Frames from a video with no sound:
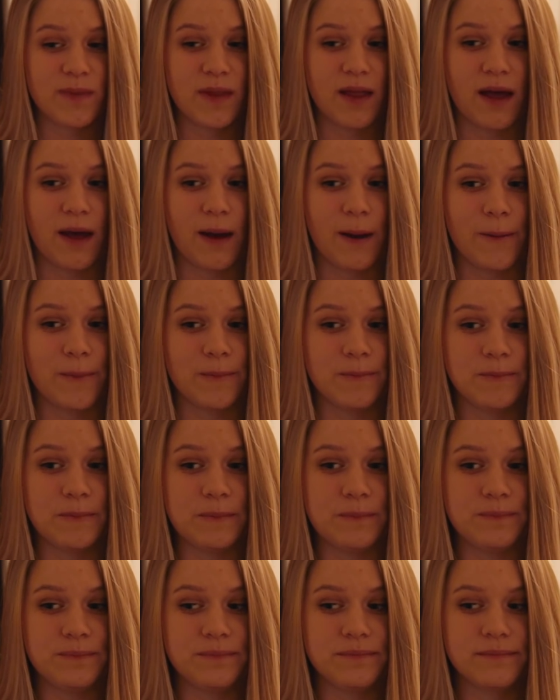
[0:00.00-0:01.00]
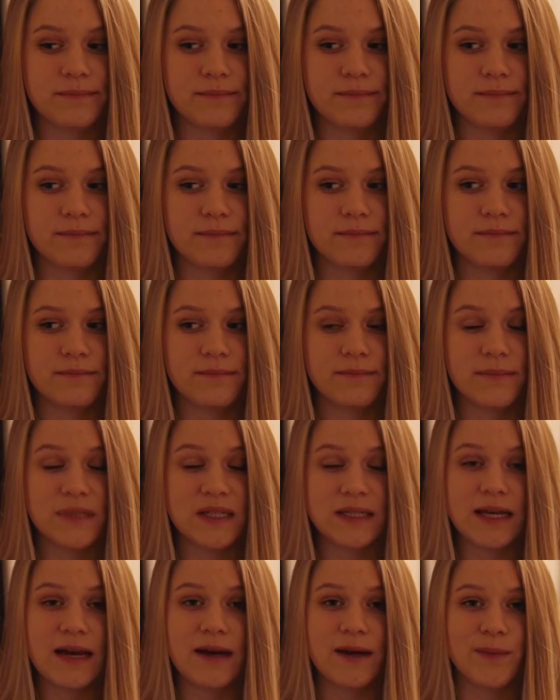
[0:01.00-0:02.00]

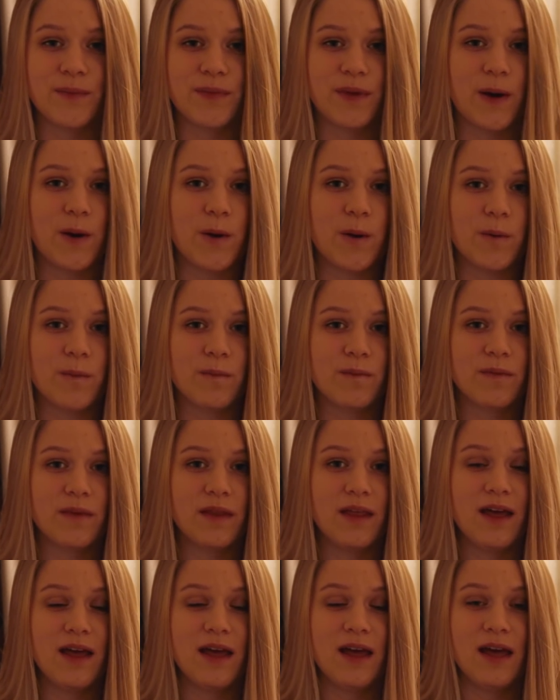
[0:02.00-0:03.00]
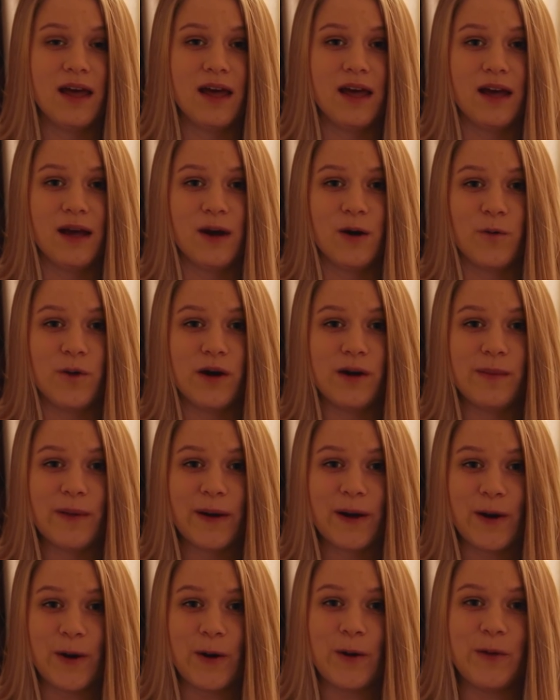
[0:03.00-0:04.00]
But yeah, now we're
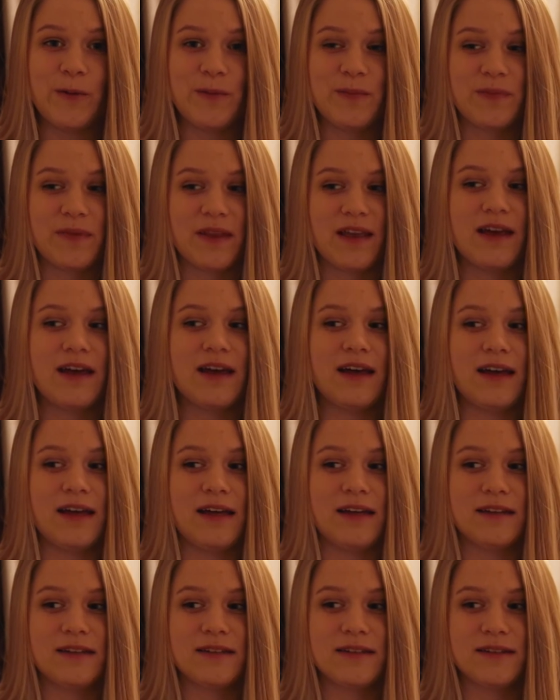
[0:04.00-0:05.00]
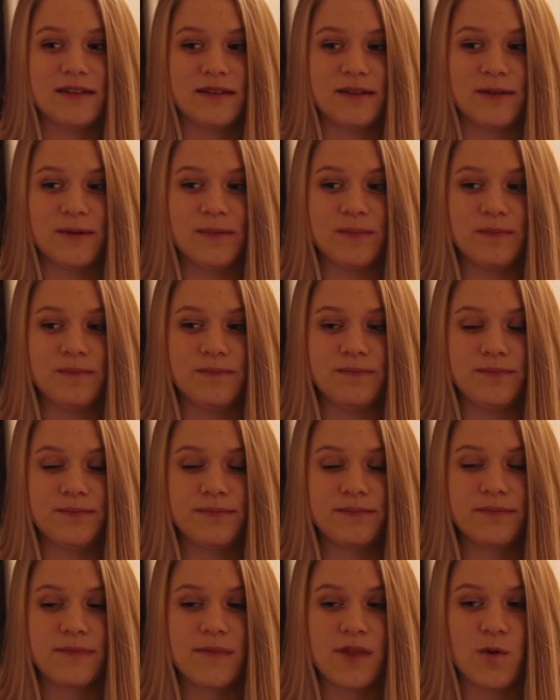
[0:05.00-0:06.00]
back home, and
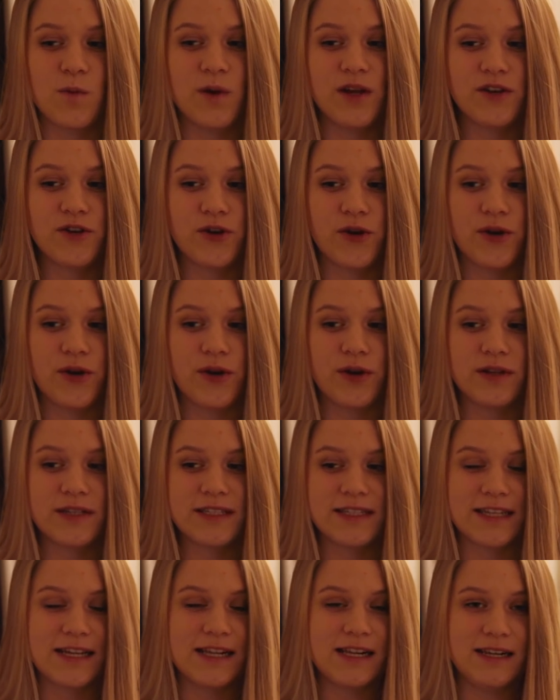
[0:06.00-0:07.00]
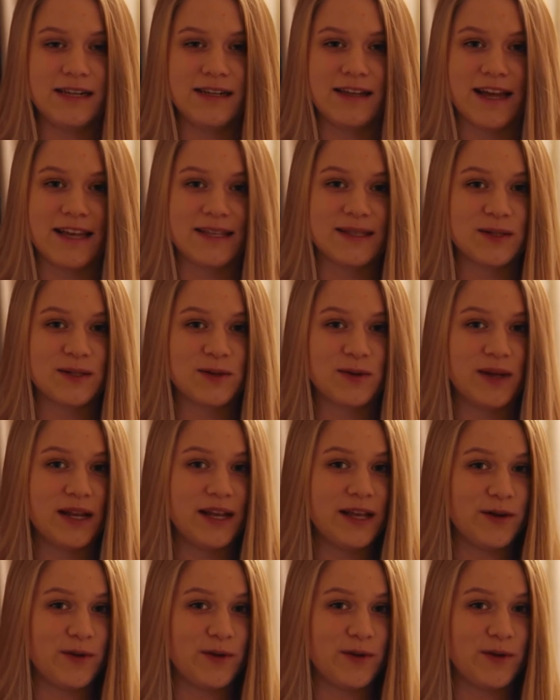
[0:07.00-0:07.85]
the winter still hasn't really